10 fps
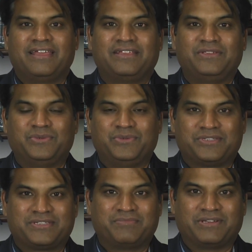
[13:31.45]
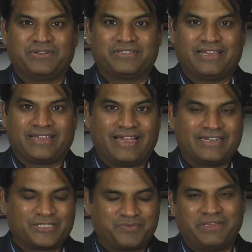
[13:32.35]
used because I
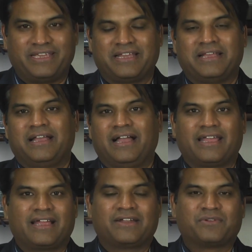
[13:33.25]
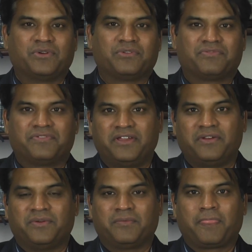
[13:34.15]
can't speak. I can't go to
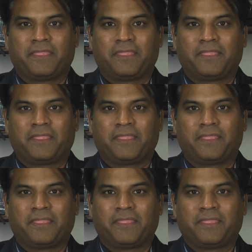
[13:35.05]
Pharaoh.